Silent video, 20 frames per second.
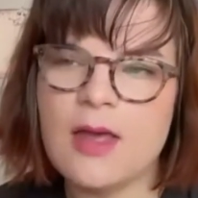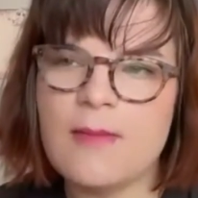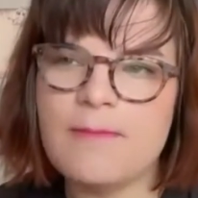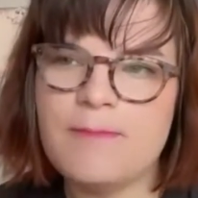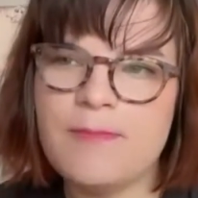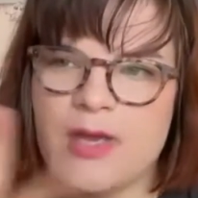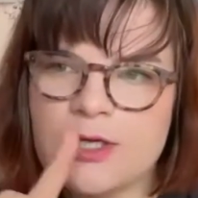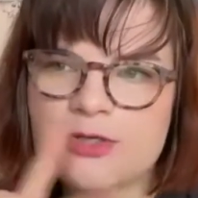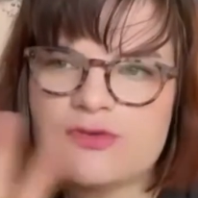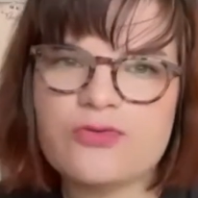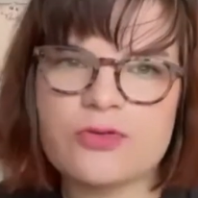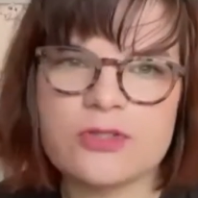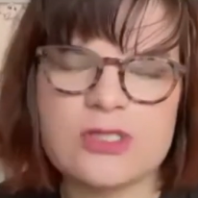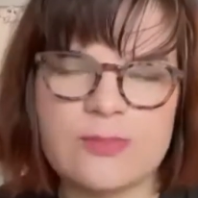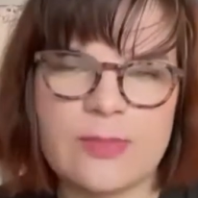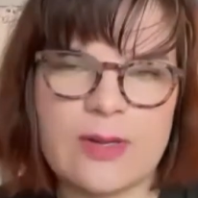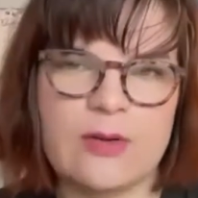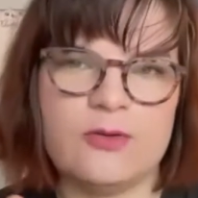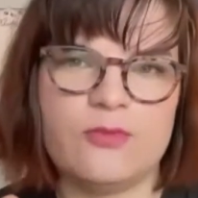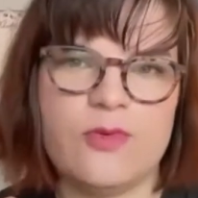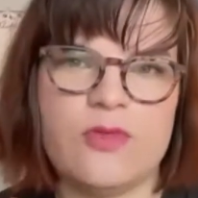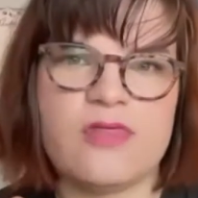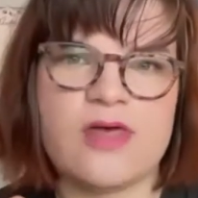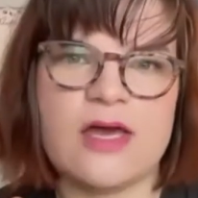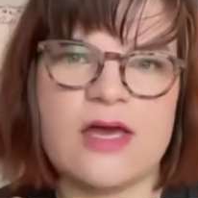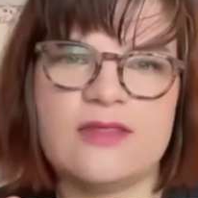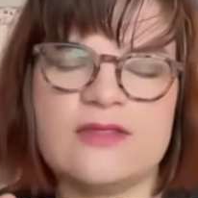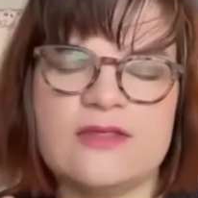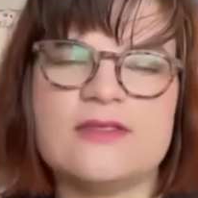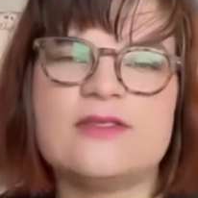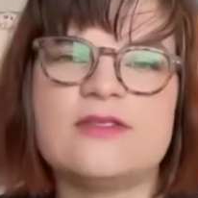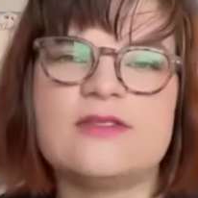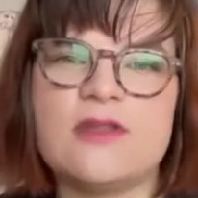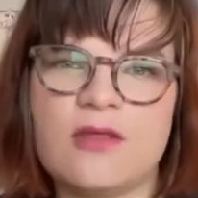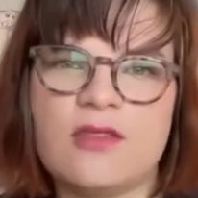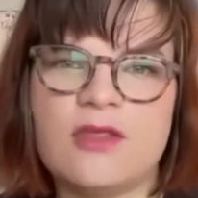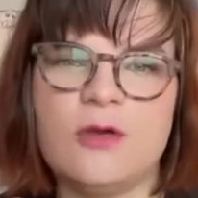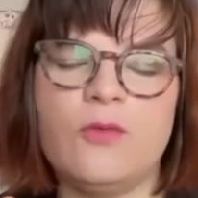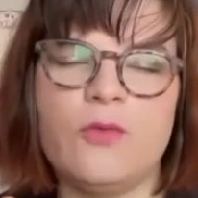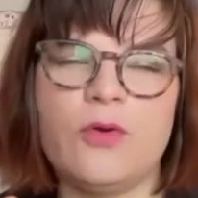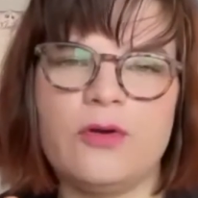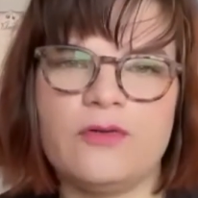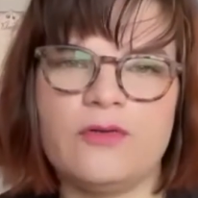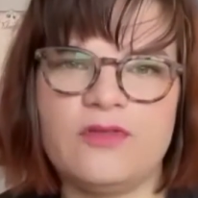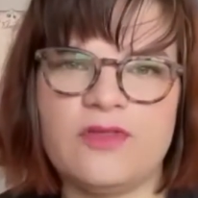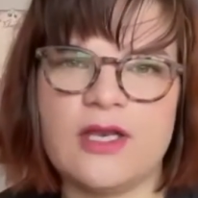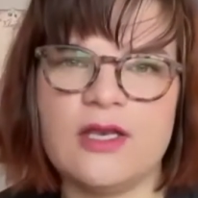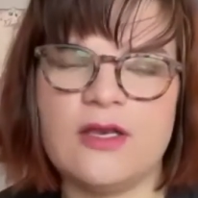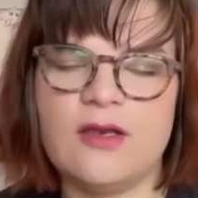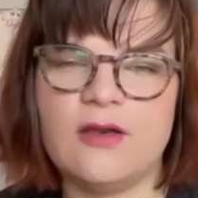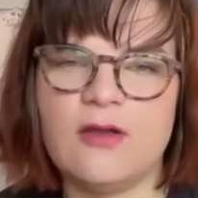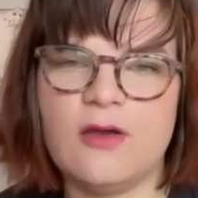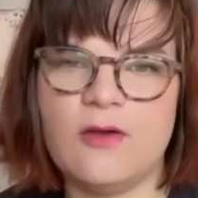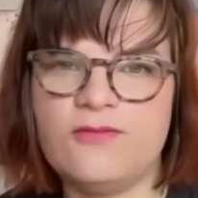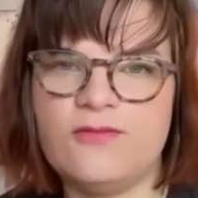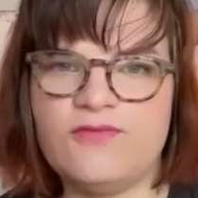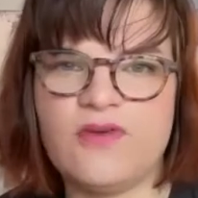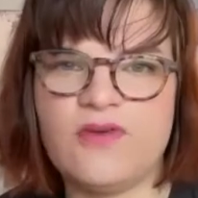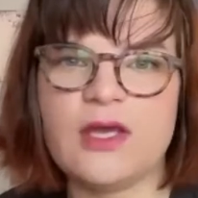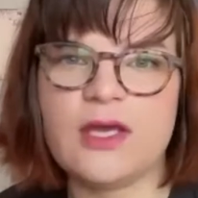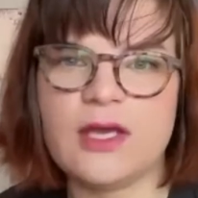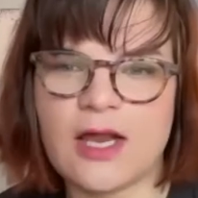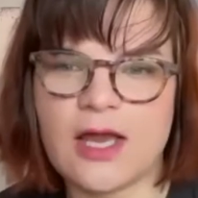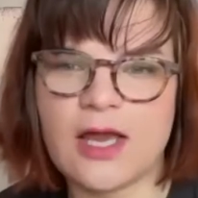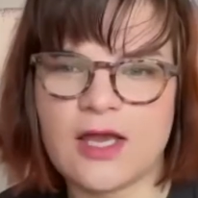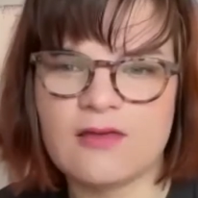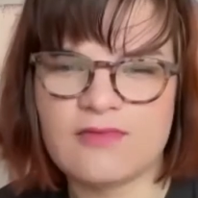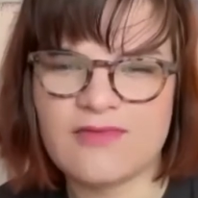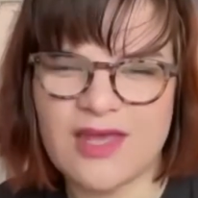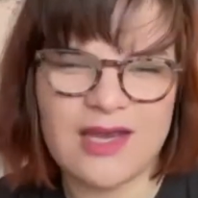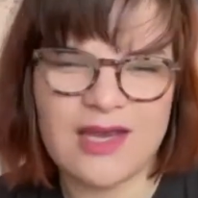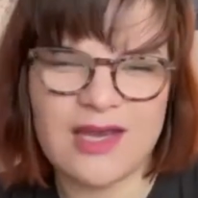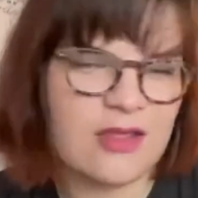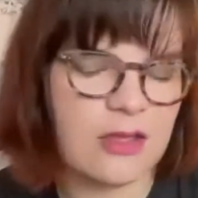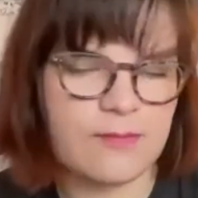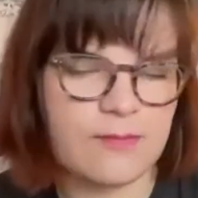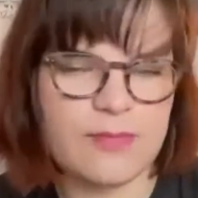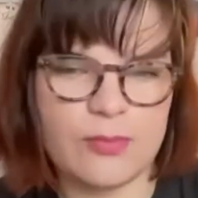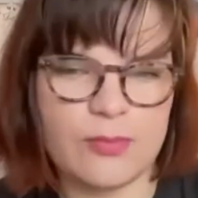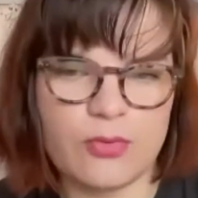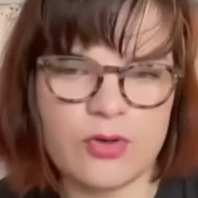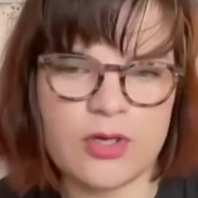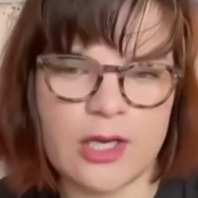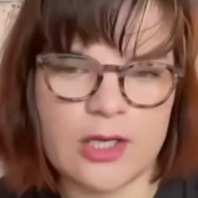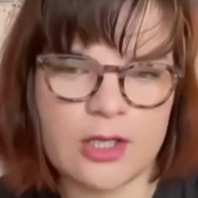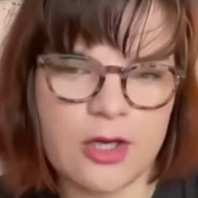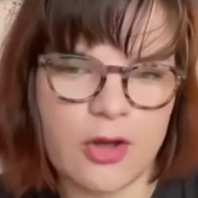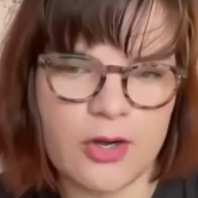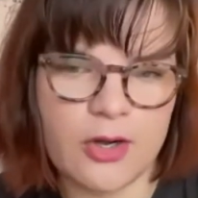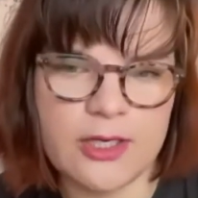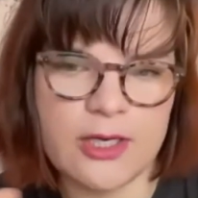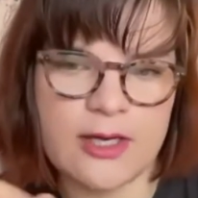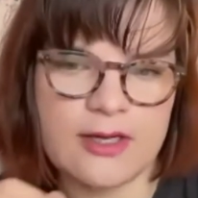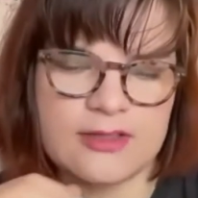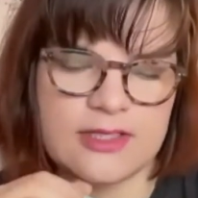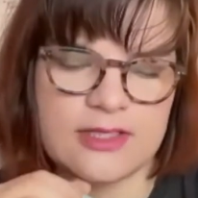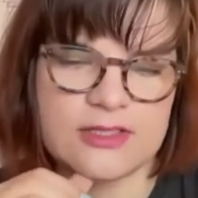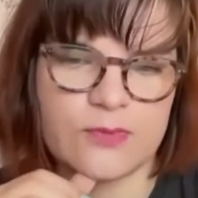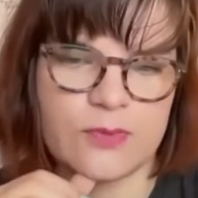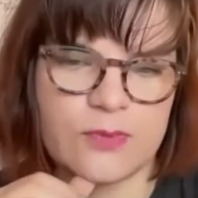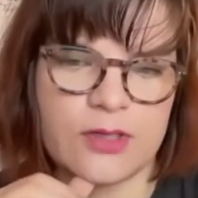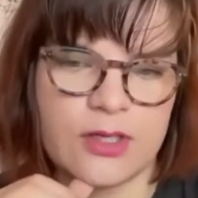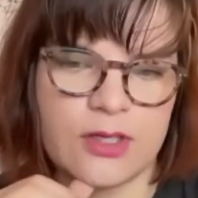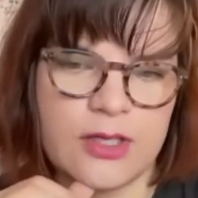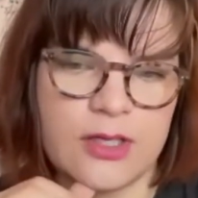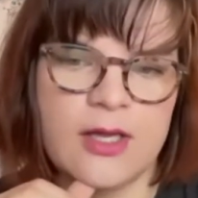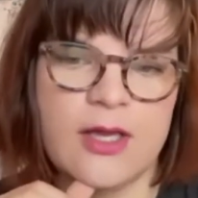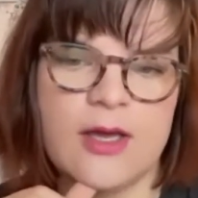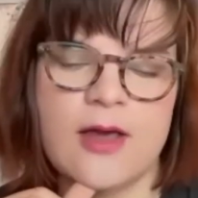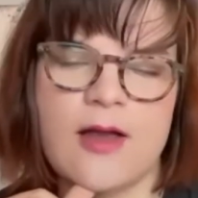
being transparent with that, I think there's nothing worse than a fake life, and I think people can call it out as well.